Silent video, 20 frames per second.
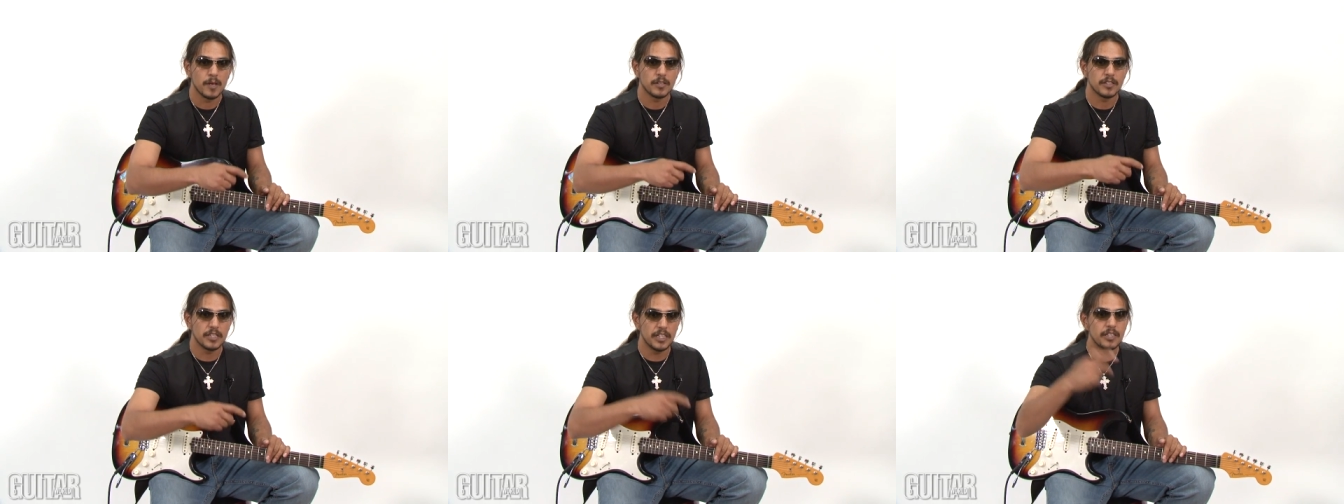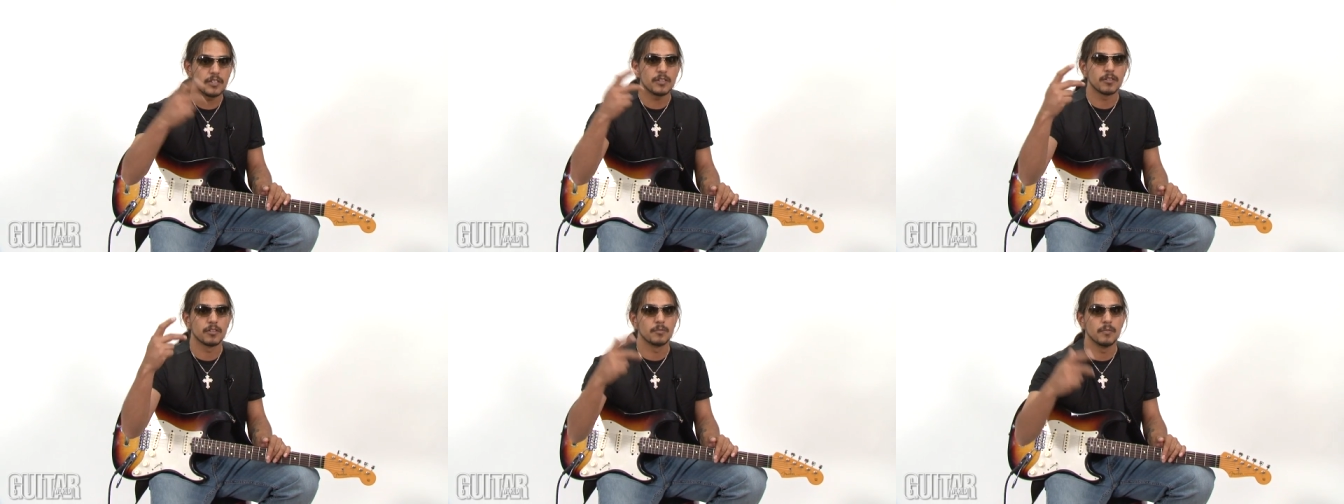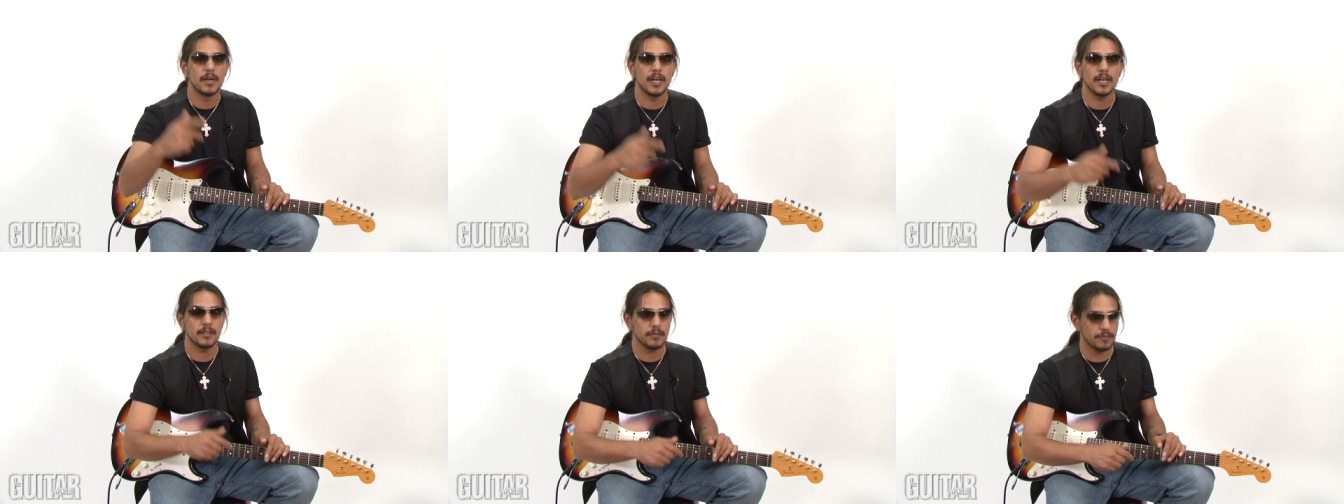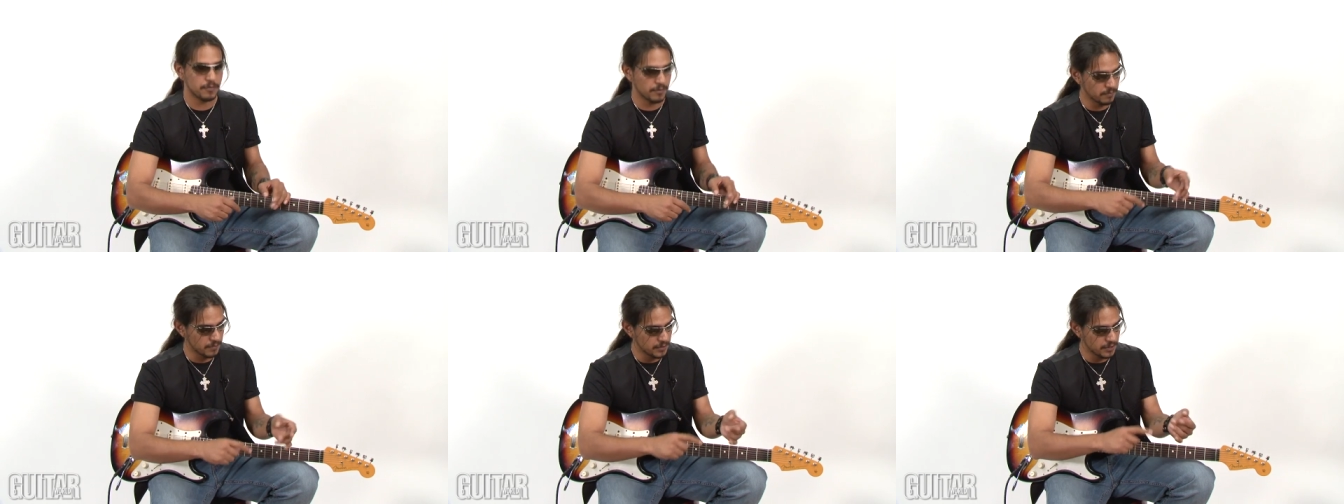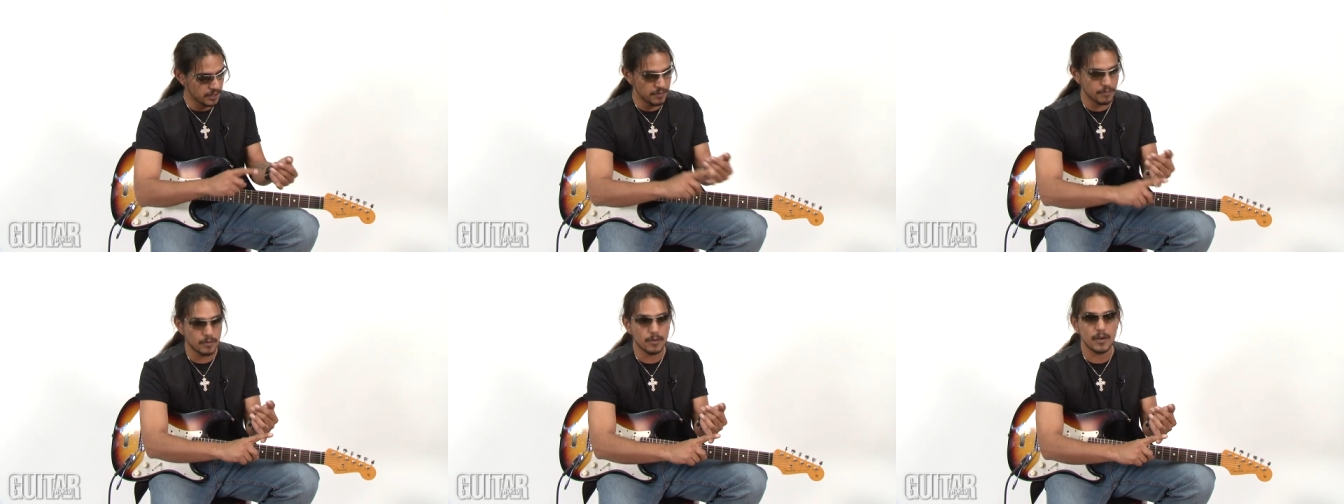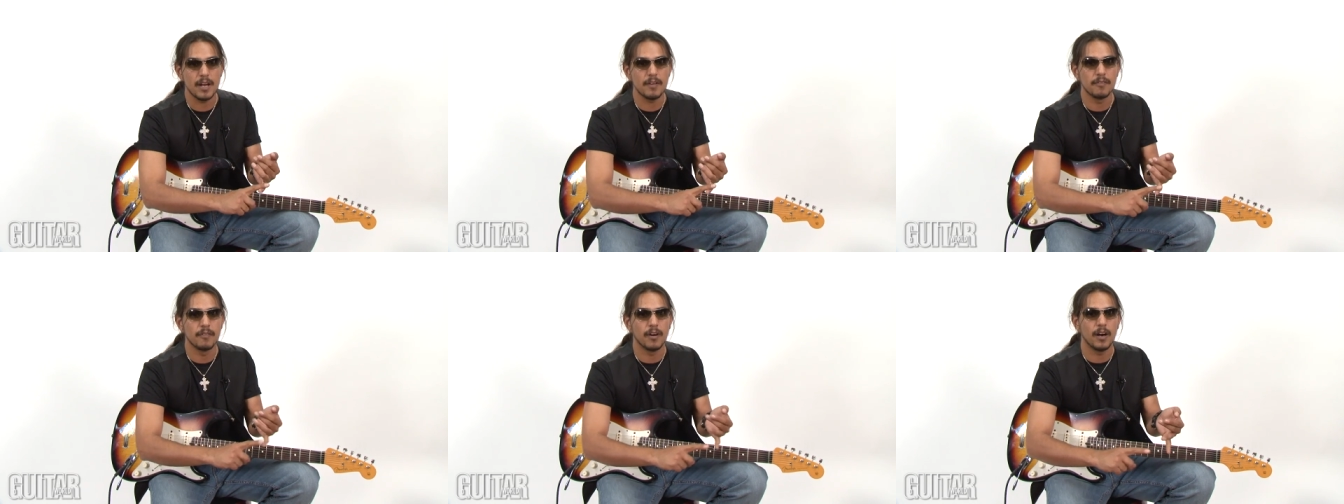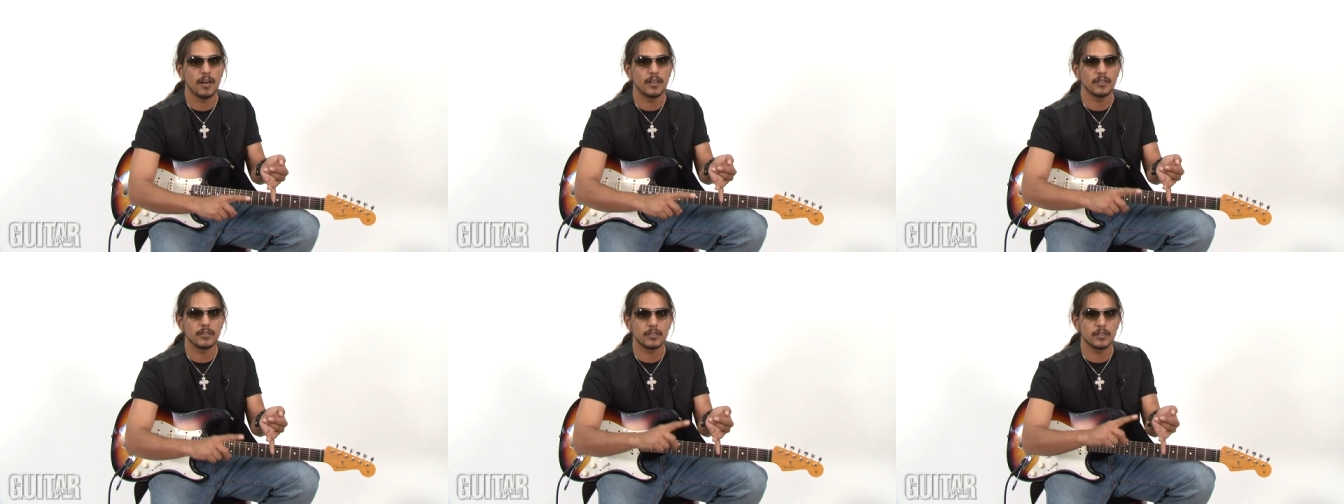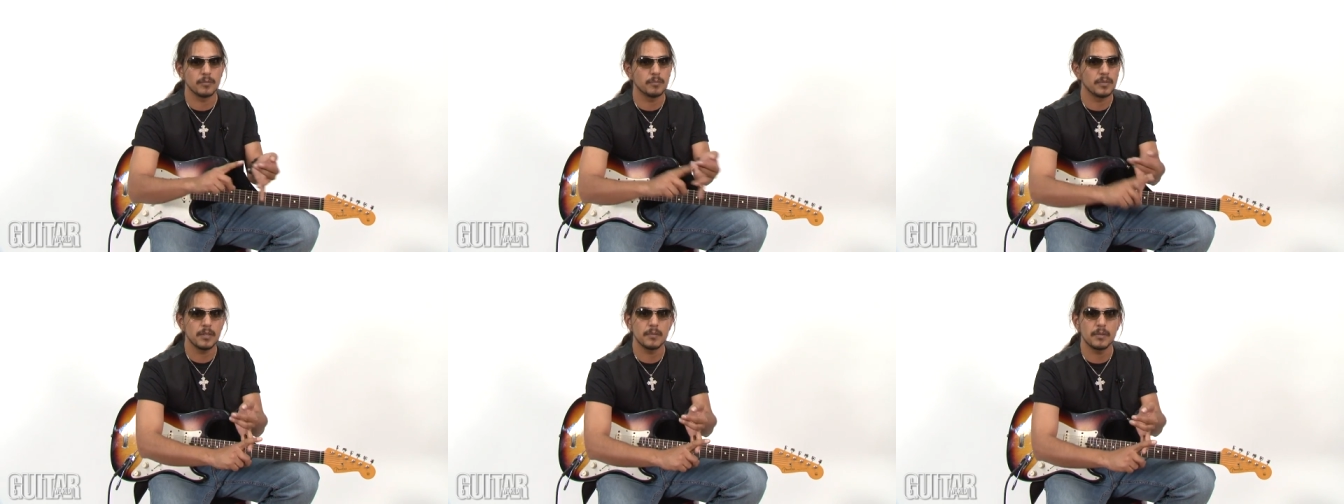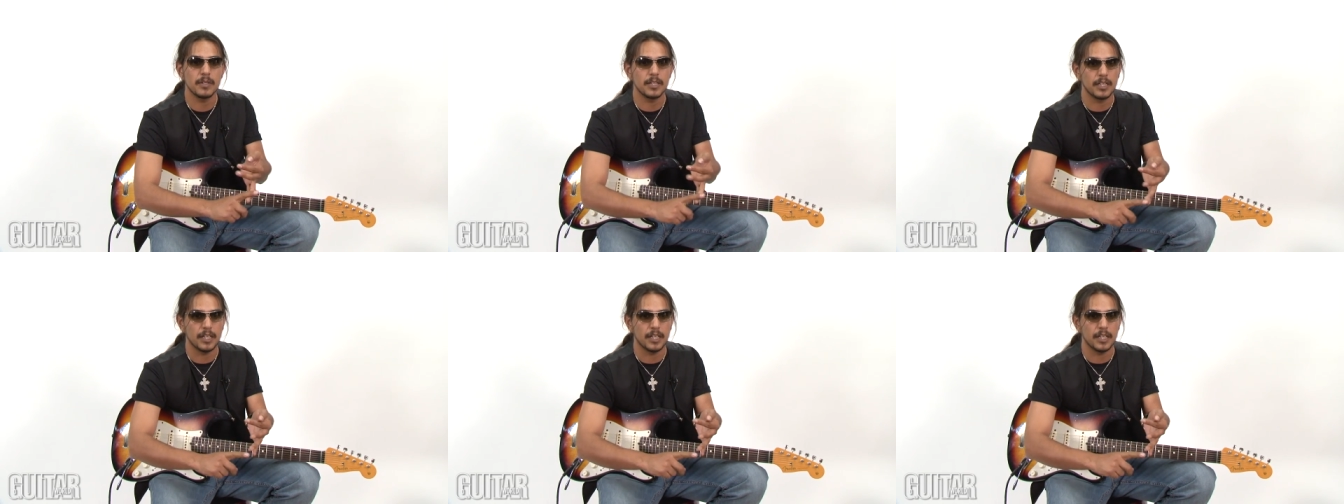teachers, man, from Stevie Ray Vaughan to B.B.